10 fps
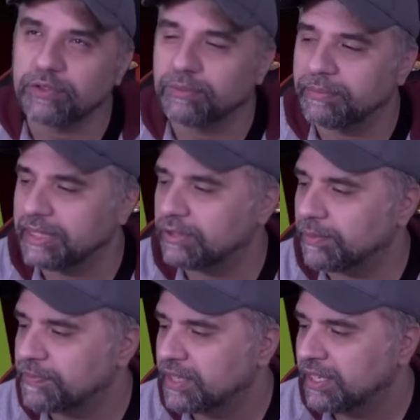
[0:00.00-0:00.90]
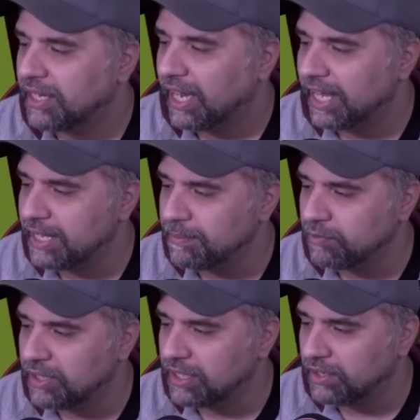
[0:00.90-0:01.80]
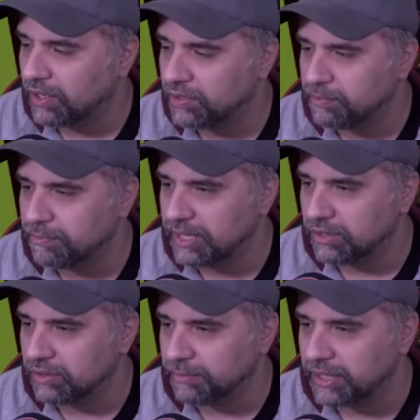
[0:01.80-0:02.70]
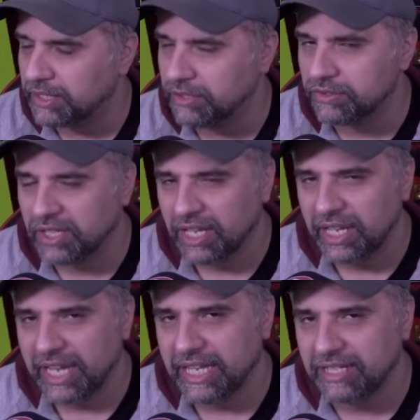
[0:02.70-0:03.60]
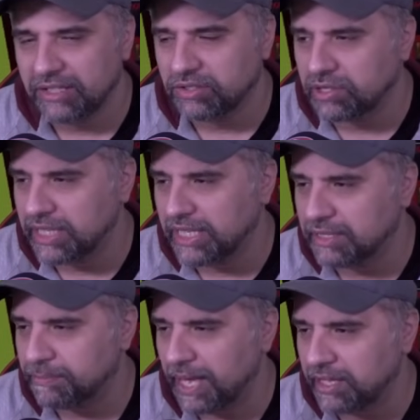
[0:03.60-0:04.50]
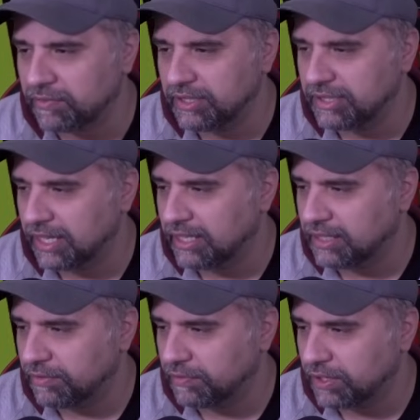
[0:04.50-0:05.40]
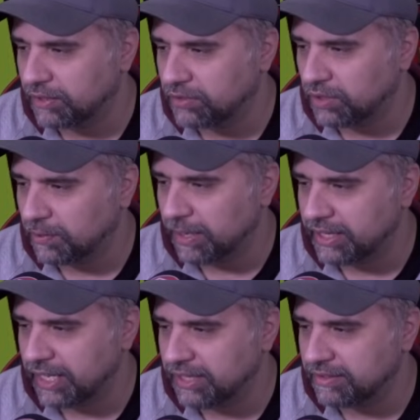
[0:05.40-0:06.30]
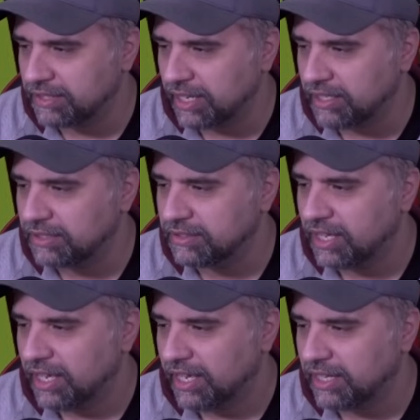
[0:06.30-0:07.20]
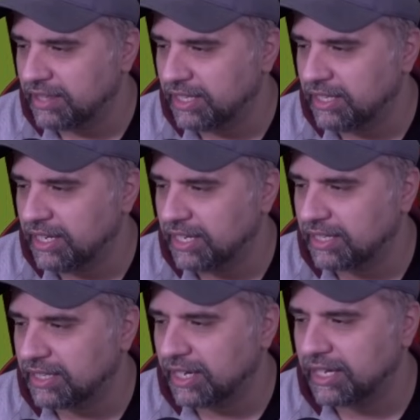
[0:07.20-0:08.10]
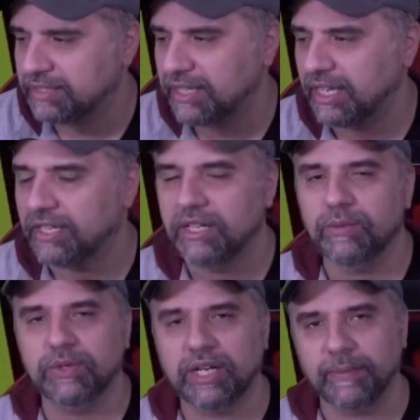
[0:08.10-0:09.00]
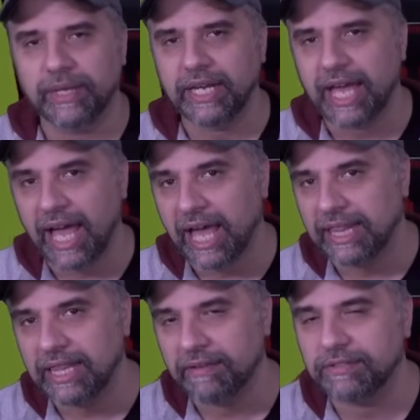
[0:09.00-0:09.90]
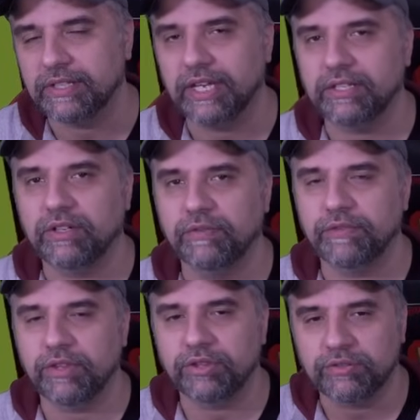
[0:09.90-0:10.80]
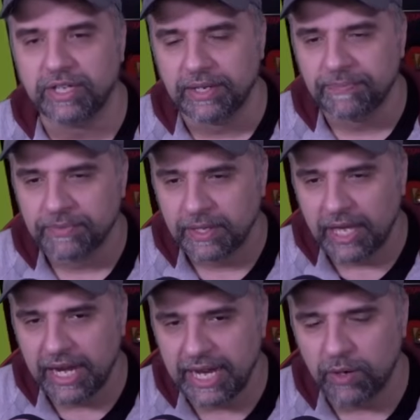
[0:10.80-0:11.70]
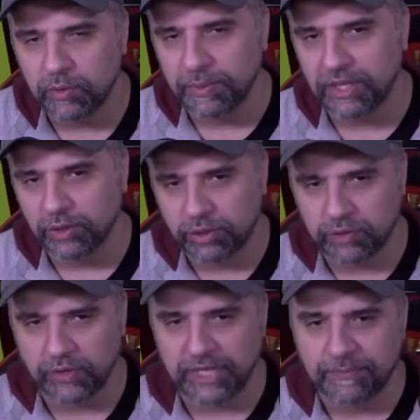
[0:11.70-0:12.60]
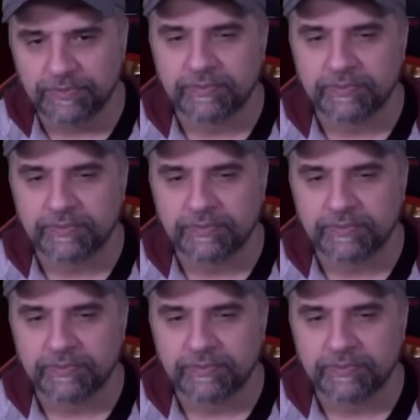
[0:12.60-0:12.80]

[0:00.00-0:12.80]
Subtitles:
or middle? I think Murillo goes middle because he does treat his back three slightly different. I'll talk about that in a second. And I think Niakate will come in at left side of the three. And that will be your three.